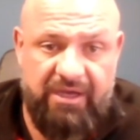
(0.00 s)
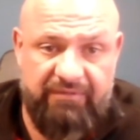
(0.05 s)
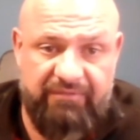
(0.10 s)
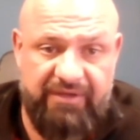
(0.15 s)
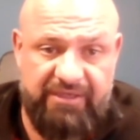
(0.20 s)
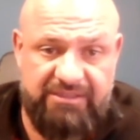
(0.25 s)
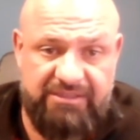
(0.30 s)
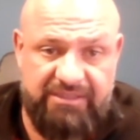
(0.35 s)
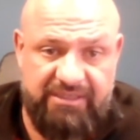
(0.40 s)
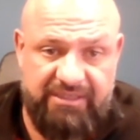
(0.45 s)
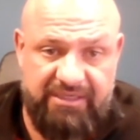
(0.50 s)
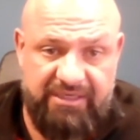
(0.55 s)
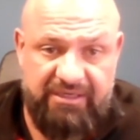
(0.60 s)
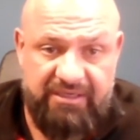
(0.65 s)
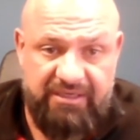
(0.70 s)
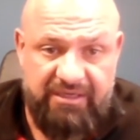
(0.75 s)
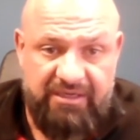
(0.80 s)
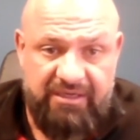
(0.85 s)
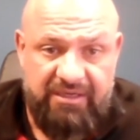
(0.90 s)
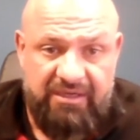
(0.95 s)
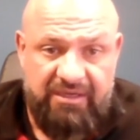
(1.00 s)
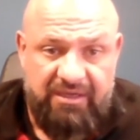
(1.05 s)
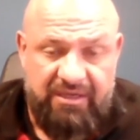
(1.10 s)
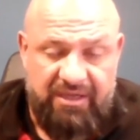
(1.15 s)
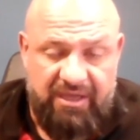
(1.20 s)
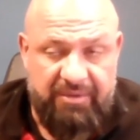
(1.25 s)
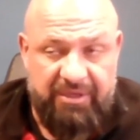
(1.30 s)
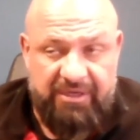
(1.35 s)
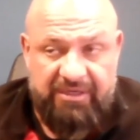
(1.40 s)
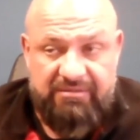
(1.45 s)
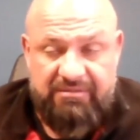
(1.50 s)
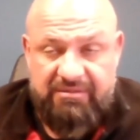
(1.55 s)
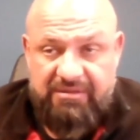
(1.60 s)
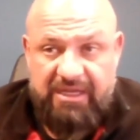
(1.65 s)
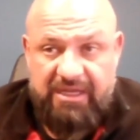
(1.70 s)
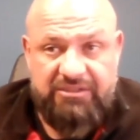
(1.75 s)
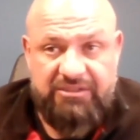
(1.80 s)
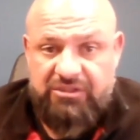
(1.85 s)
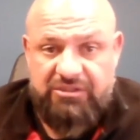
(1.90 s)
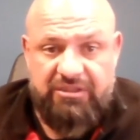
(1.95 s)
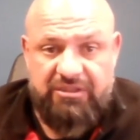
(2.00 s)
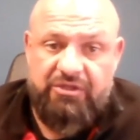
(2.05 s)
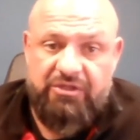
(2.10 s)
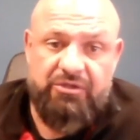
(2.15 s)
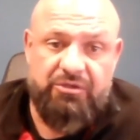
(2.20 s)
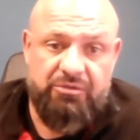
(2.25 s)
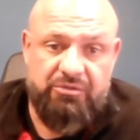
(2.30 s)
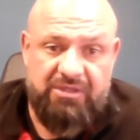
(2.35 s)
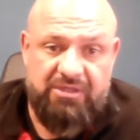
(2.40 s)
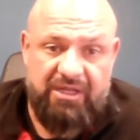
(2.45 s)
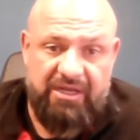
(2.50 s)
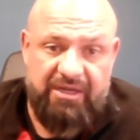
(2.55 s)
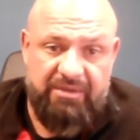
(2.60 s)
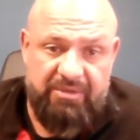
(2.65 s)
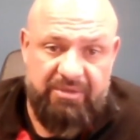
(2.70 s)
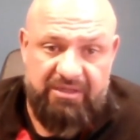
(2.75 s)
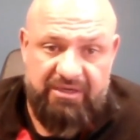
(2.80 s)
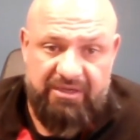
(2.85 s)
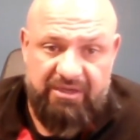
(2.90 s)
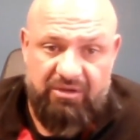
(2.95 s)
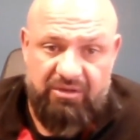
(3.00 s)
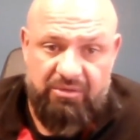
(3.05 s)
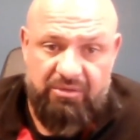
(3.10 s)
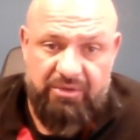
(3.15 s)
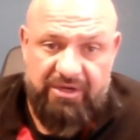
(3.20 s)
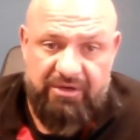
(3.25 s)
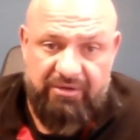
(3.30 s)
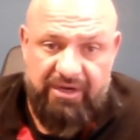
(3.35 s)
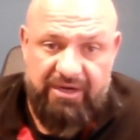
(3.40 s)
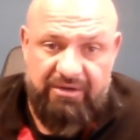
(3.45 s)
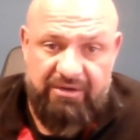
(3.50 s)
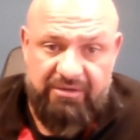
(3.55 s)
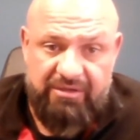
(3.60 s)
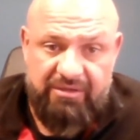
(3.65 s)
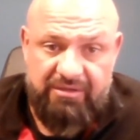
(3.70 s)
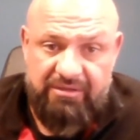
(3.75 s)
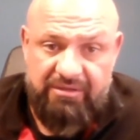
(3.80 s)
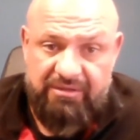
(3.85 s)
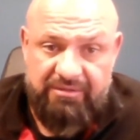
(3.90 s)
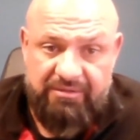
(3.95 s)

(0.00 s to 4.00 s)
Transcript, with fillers: not fixing it, I mean, that's just huge liability all the way around.